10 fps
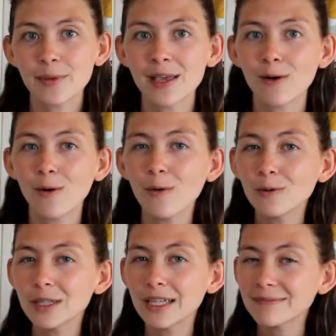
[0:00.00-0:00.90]
that being
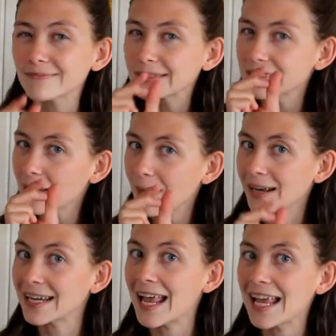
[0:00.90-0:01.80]
only
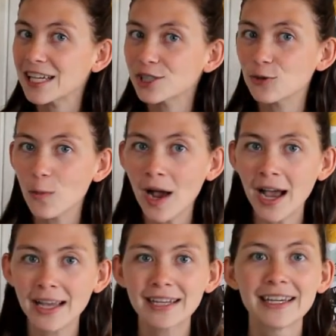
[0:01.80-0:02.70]
about an inch
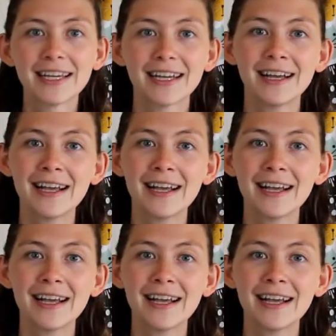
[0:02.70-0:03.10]
wide,